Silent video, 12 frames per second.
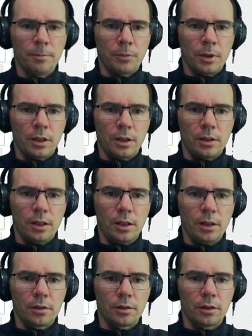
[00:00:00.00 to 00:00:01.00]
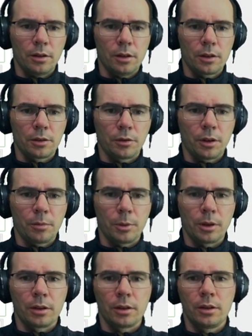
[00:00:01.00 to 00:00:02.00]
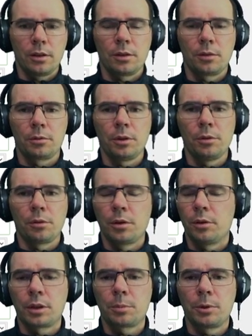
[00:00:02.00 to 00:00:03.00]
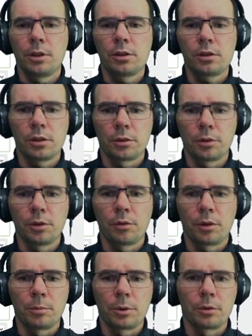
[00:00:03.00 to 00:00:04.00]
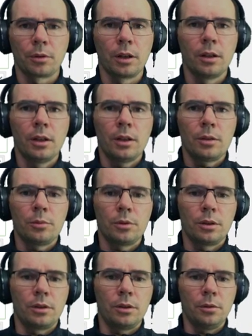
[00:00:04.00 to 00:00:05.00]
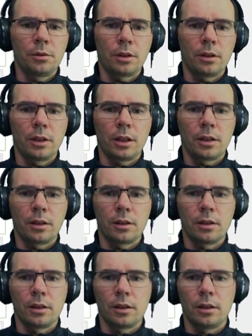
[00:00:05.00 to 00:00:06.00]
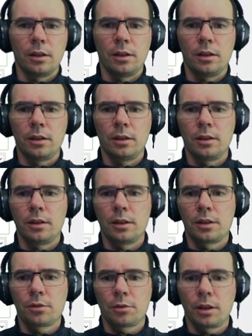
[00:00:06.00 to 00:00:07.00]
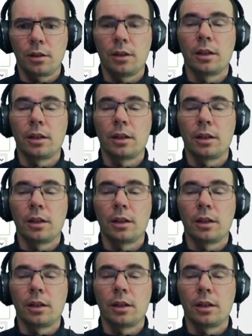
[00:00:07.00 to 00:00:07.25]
And here, a logarithmic growth, or exponential growth, would look like a straight line,